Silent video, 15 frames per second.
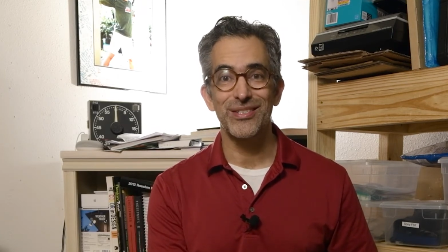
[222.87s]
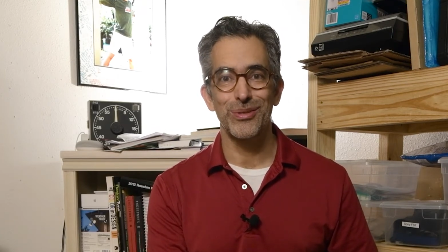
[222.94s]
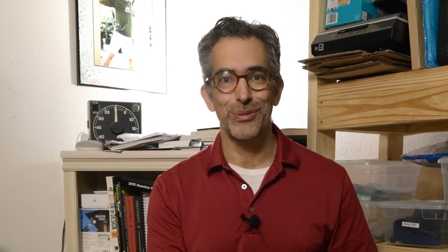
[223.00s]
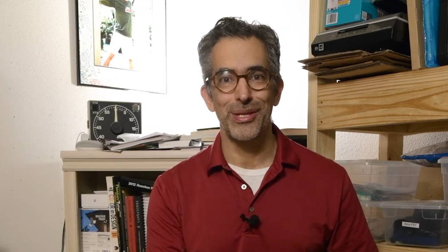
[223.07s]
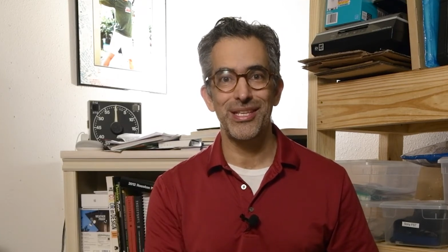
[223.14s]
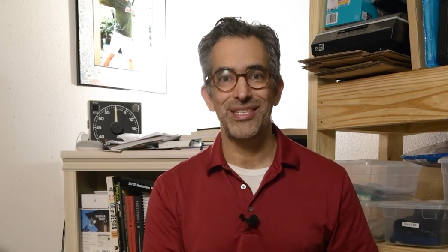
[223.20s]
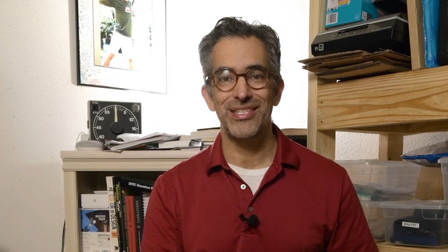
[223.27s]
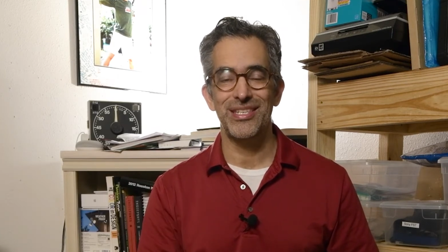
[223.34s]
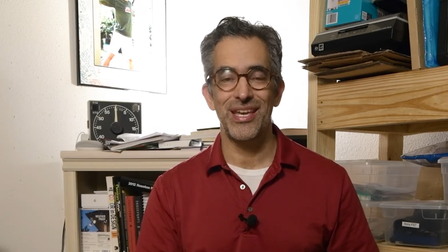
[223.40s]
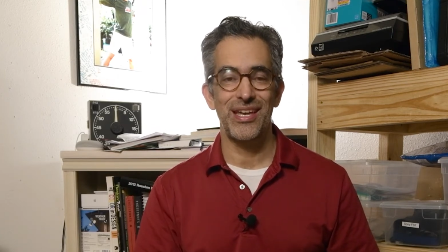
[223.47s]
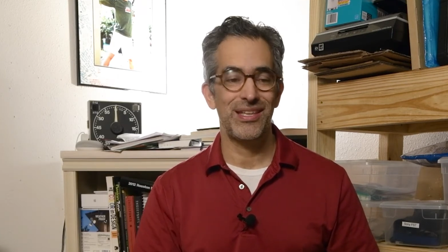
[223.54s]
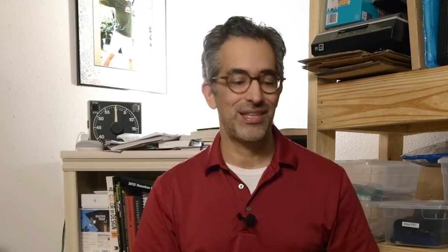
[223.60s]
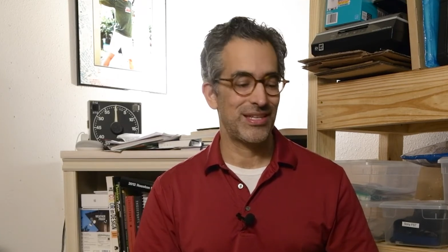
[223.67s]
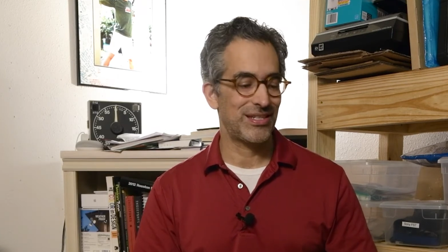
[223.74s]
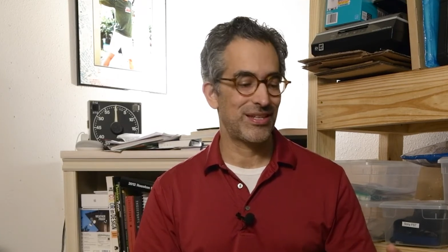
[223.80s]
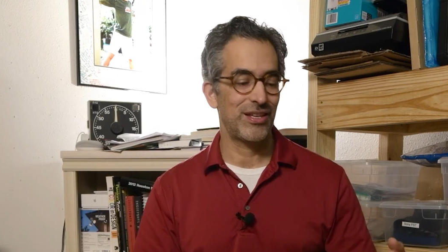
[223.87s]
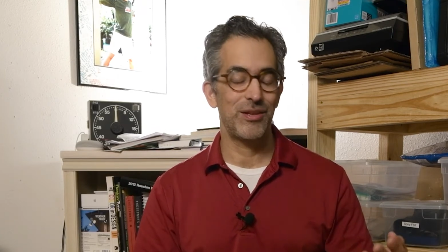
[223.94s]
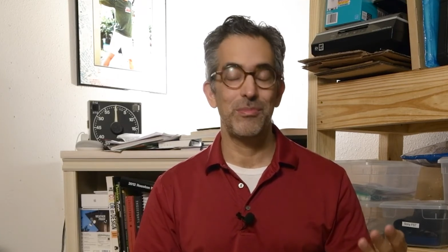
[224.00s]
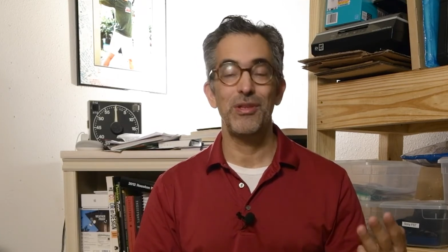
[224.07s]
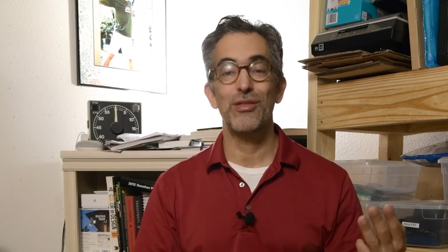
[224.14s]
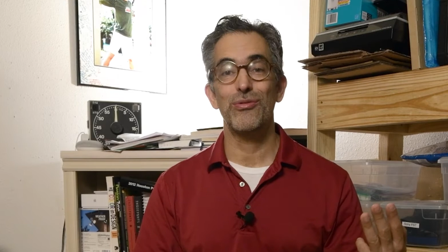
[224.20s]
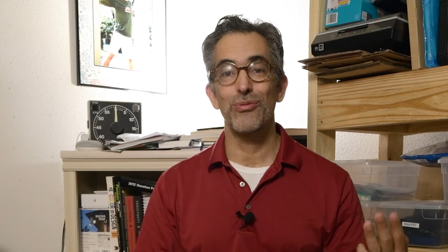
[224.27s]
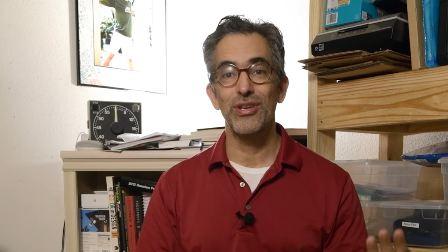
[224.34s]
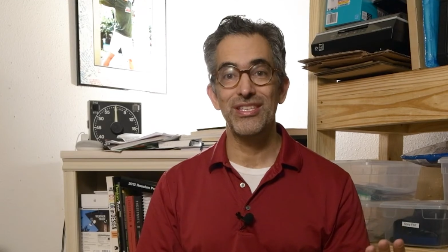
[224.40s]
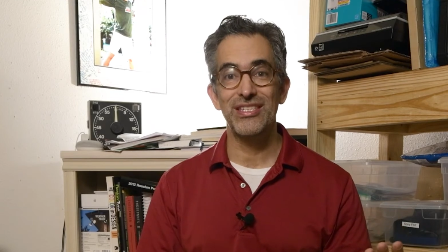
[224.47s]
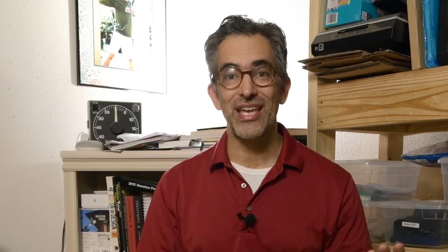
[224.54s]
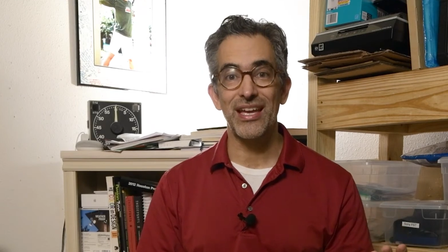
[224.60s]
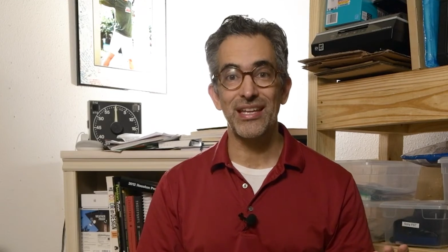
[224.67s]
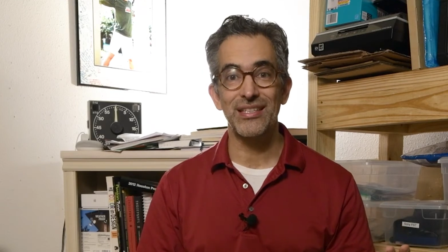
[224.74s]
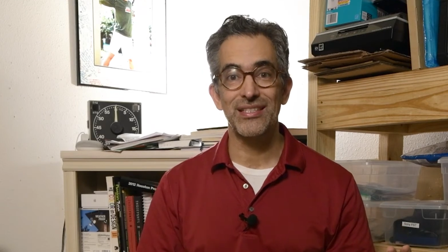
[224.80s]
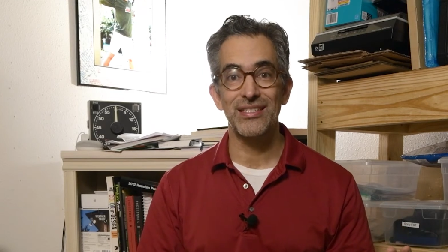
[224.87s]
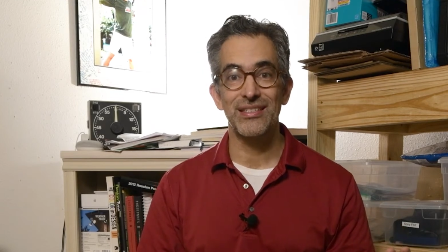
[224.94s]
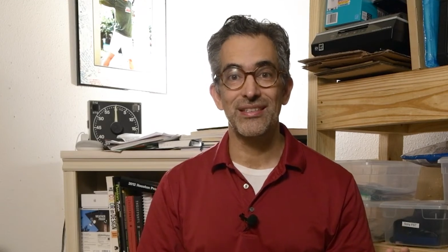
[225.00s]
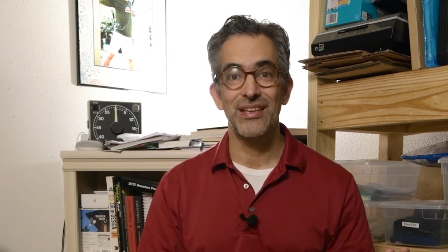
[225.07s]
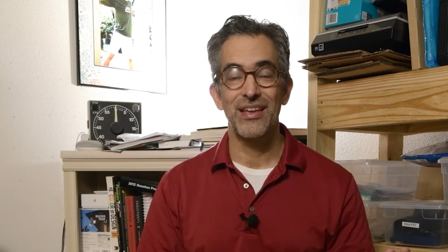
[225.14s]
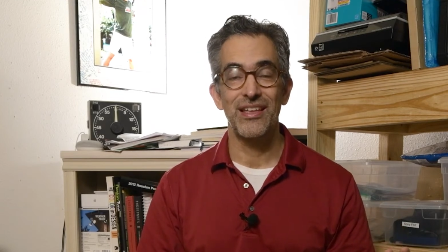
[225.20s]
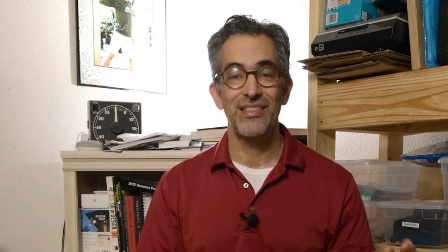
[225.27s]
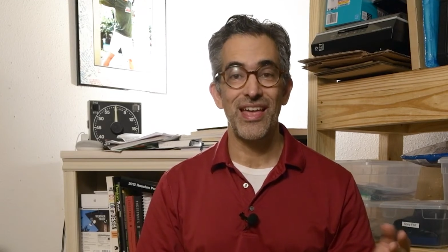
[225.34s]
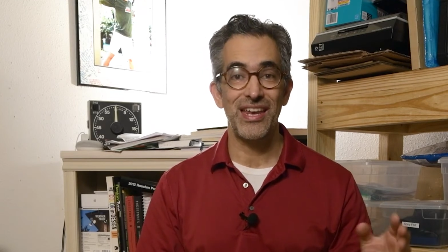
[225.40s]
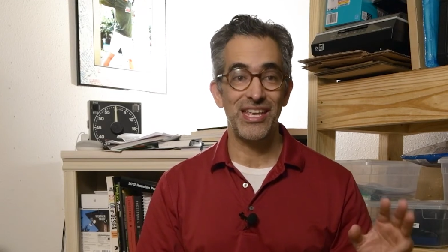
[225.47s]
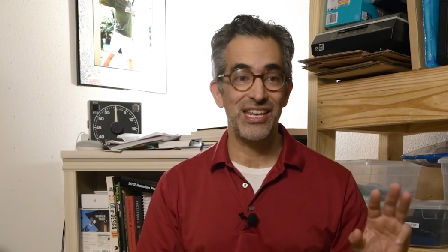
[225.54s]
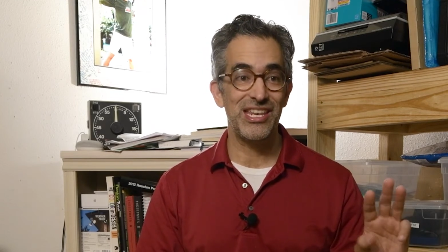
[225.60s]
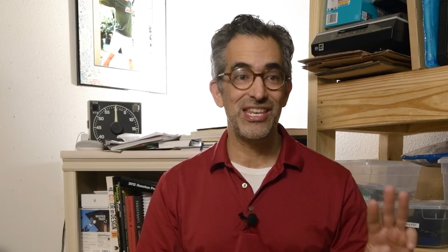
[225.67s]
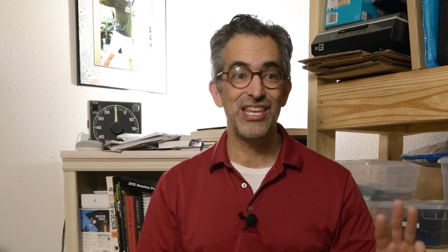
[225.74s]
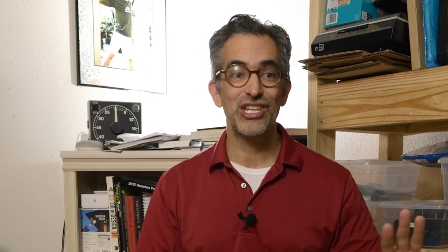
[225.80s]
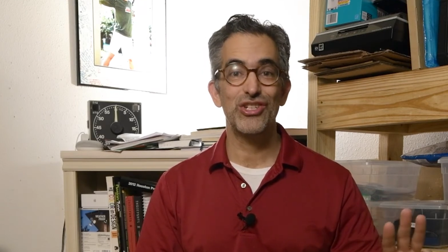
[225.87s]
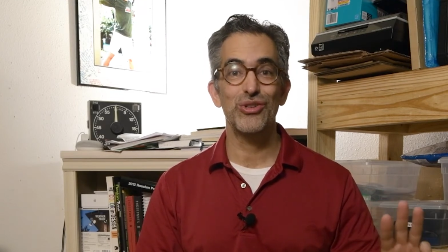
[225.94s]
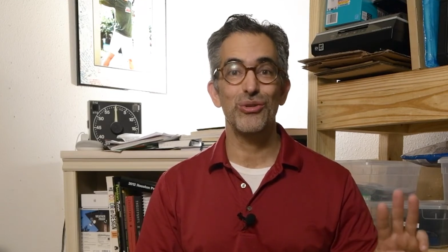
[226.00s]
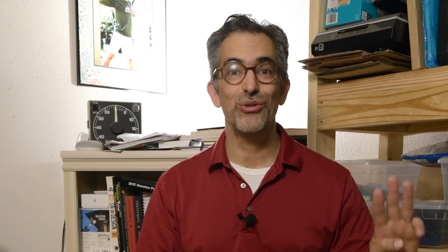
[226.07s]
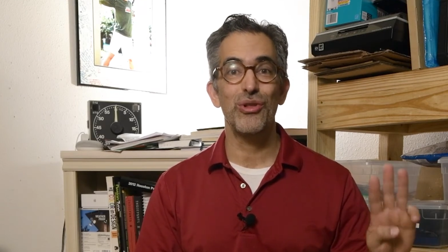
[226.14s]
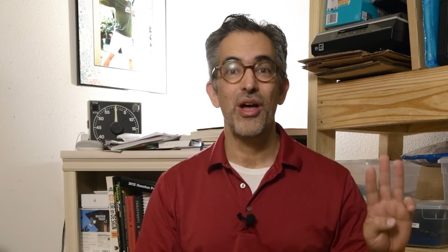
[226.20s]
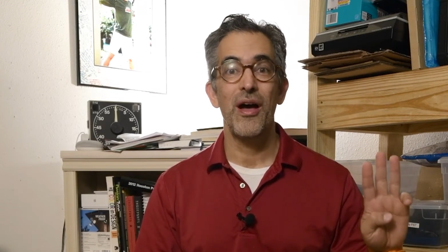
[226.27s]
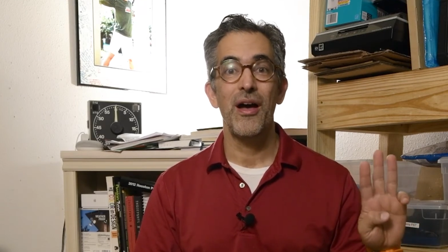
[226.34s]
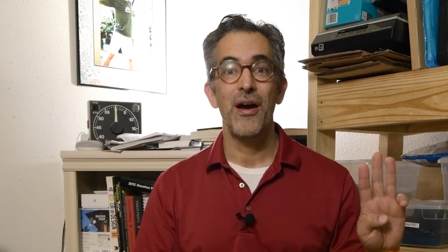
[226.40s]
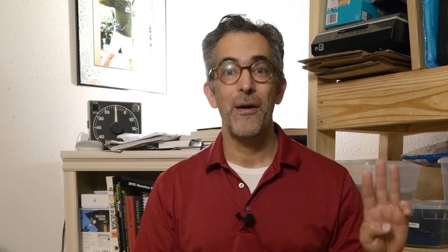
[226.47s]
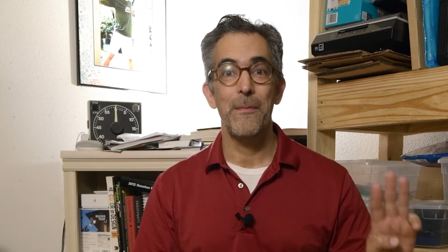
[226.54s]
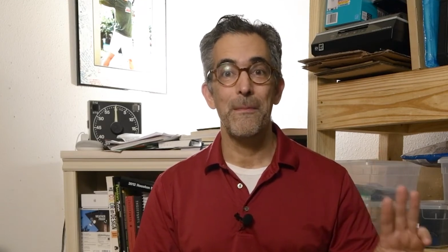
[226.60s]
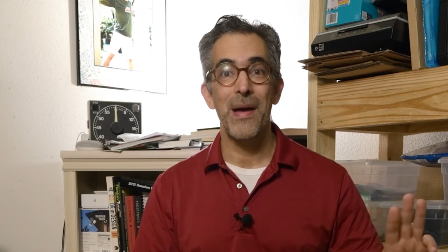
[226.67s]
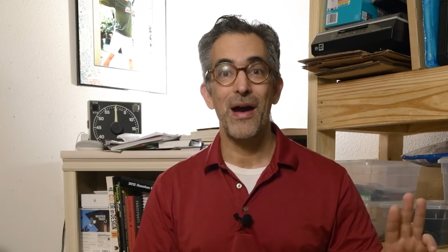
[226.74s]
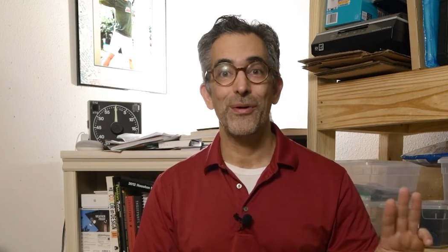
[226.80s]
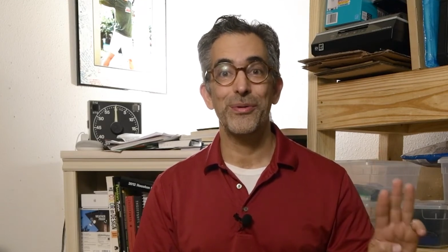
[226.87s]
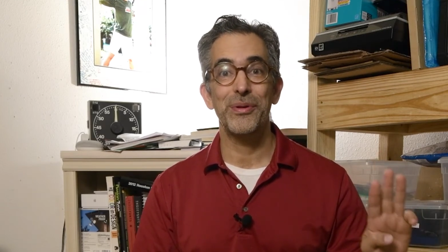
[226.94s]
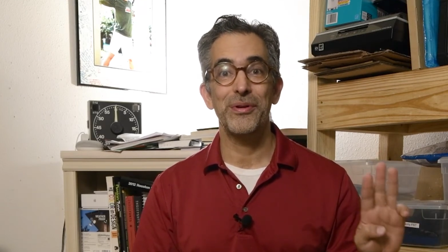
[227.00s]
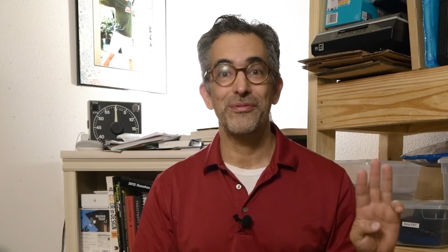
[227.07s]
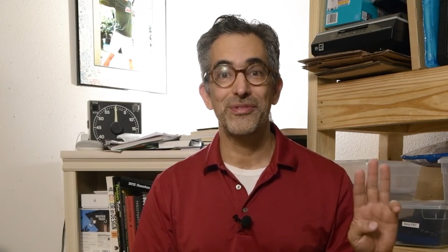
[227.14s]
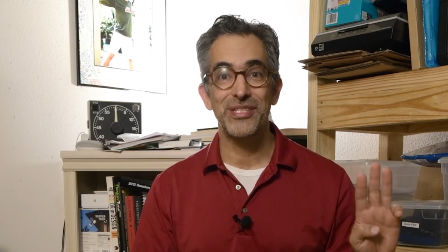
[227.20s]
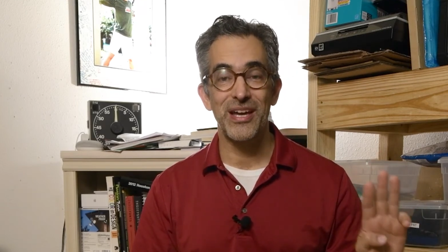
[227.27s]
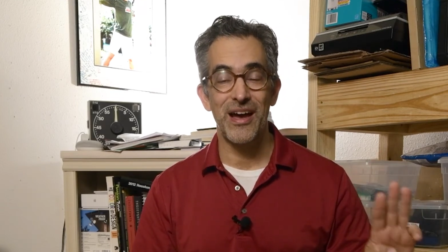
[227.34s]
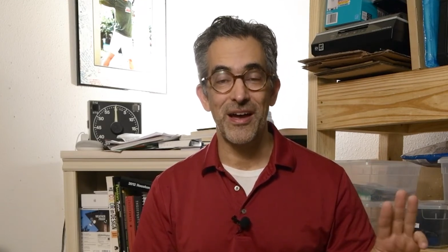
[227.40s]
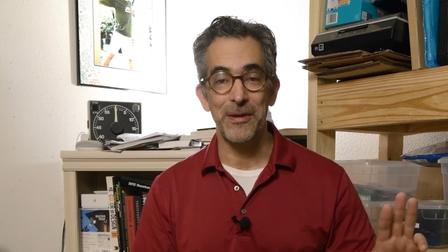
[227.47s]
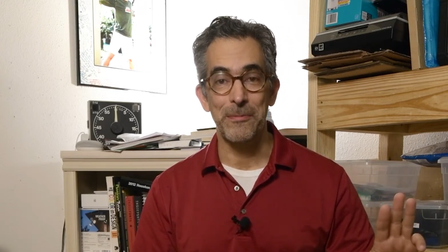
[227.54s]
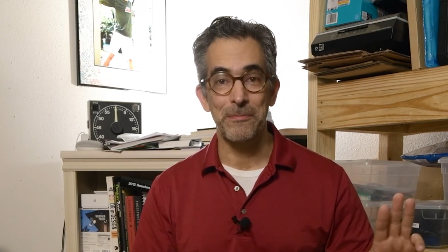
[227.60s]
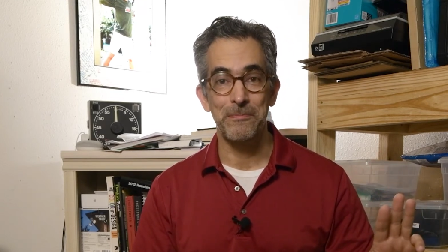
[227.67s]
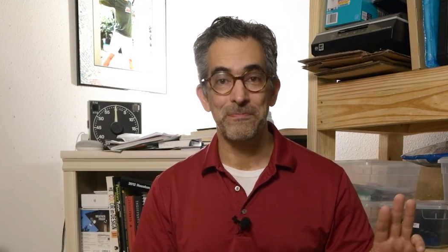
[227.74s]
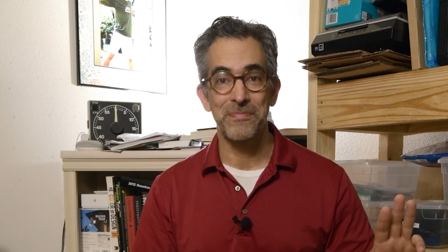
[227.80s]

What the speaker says: So let's say that's going to be 3 seconds, that initial amount of time.